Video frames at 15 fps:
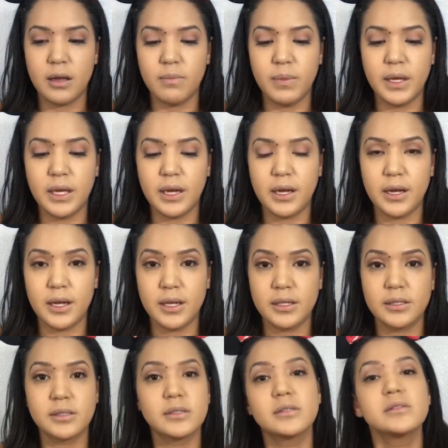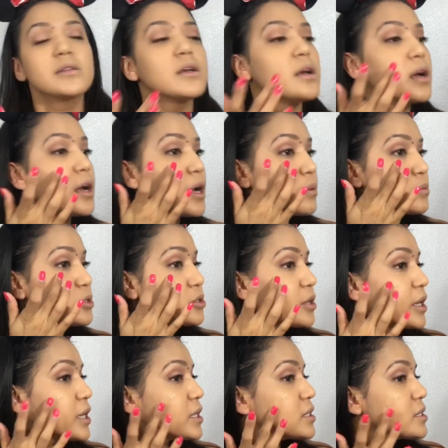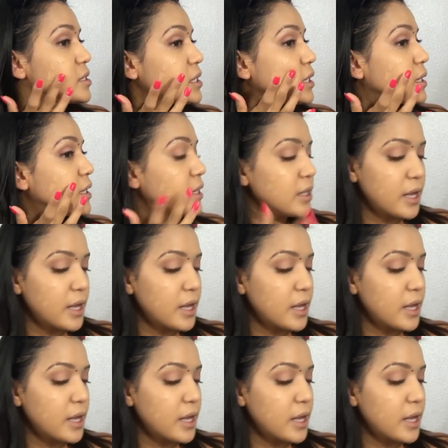because I'm trying to